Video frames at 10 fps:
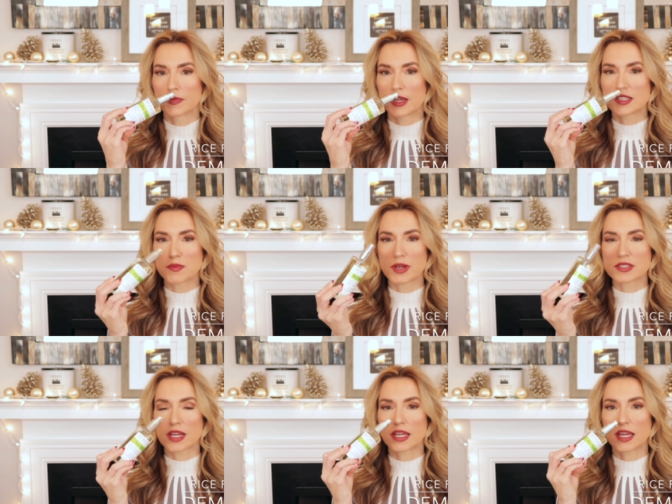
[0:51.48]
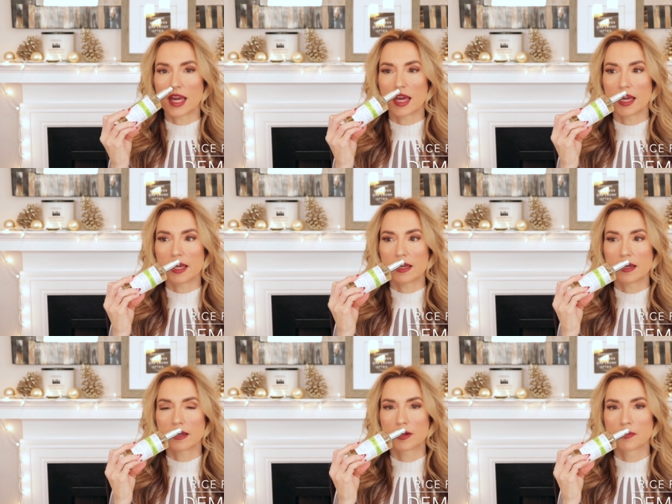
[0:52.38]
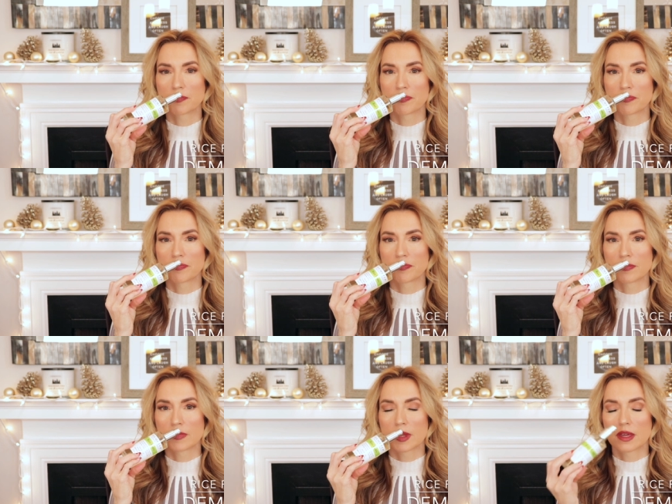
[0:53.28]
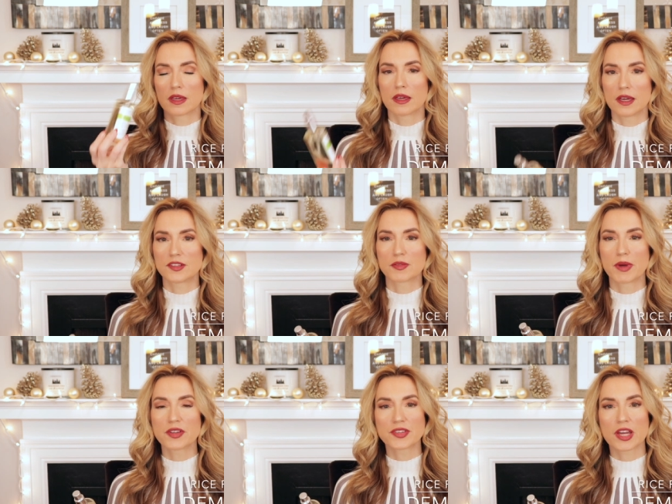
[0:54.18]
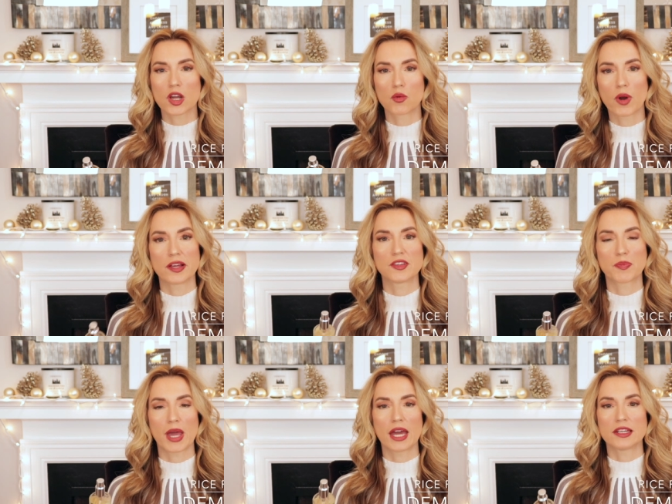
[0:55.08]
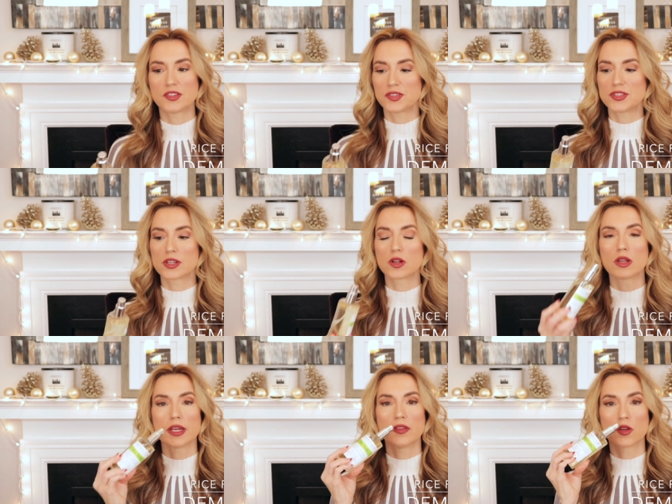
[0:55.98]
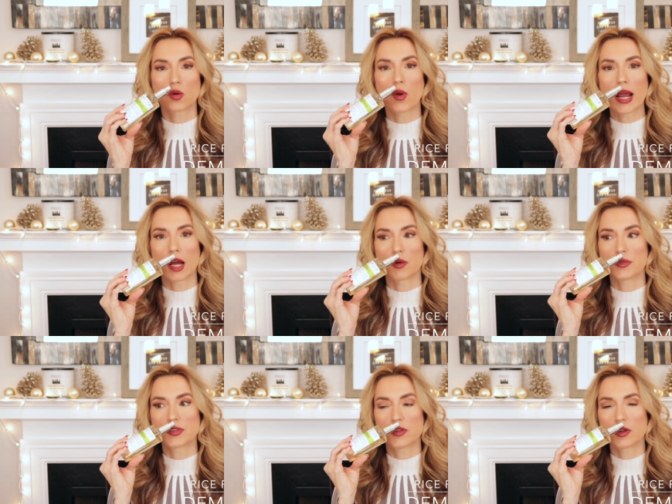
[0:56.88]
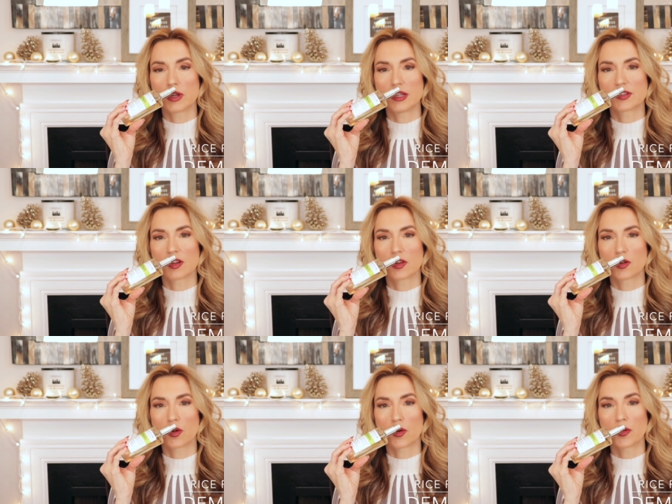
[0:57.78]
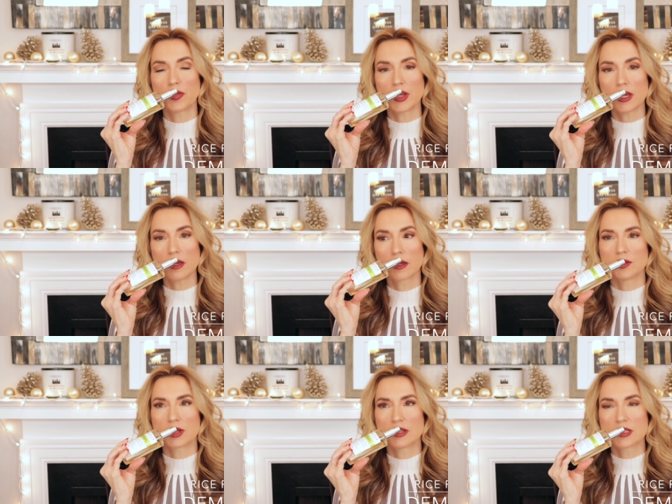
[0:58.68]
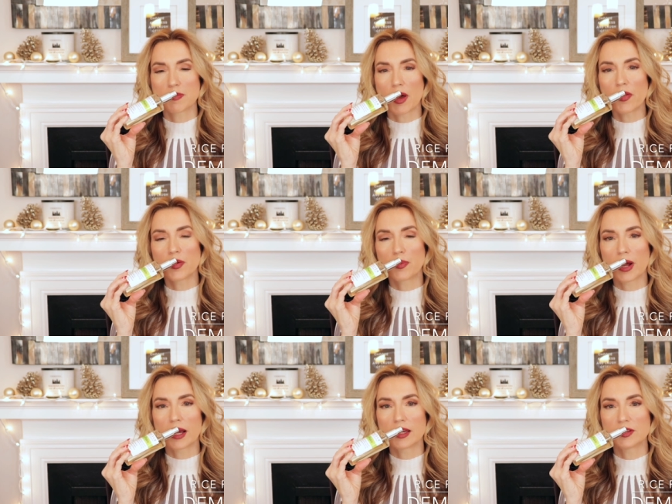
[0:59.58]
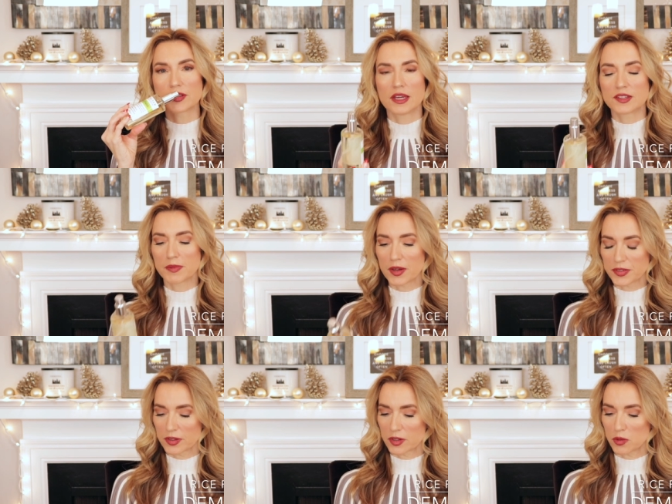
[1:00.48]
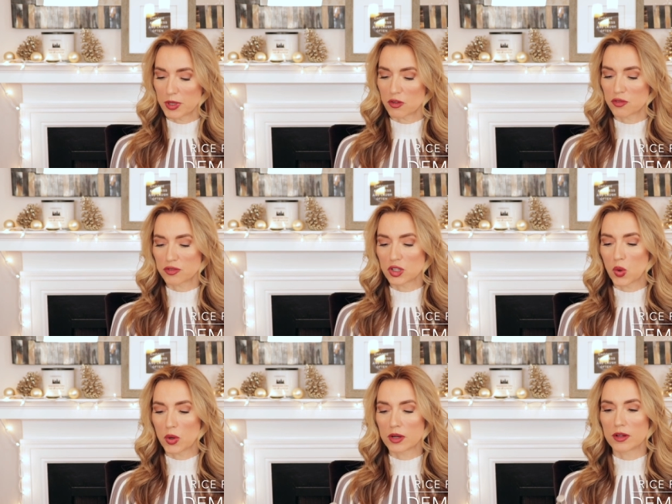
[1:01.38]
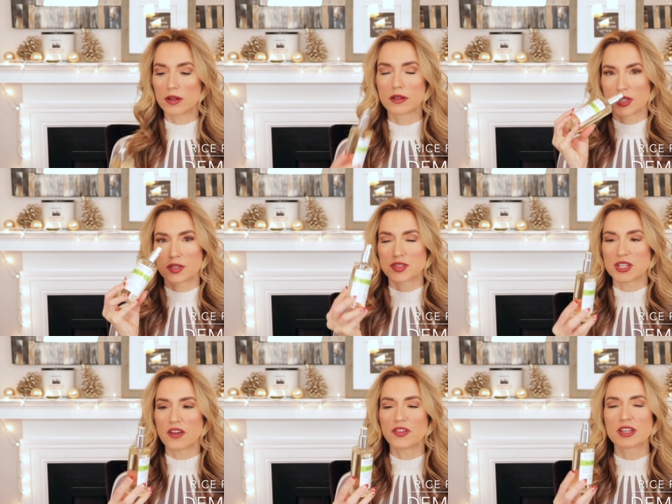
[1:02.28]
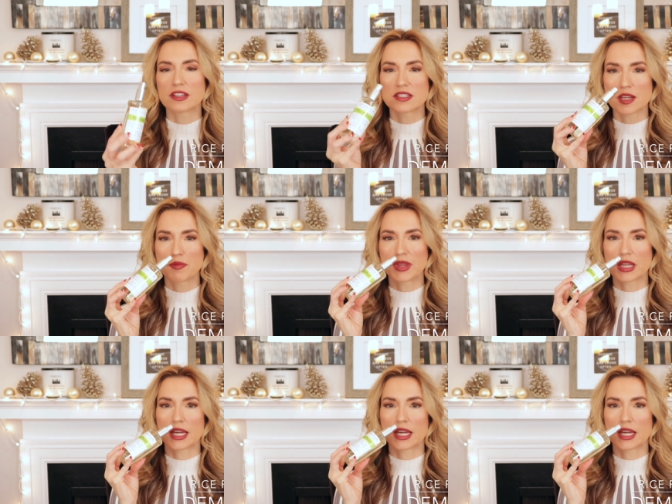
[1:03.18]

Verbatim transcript: It smells like a, it smells like a rice paddy still in the ground. So there, it's a little earthy. You can smell the rice. It smells a little bit floral, but there's definitely something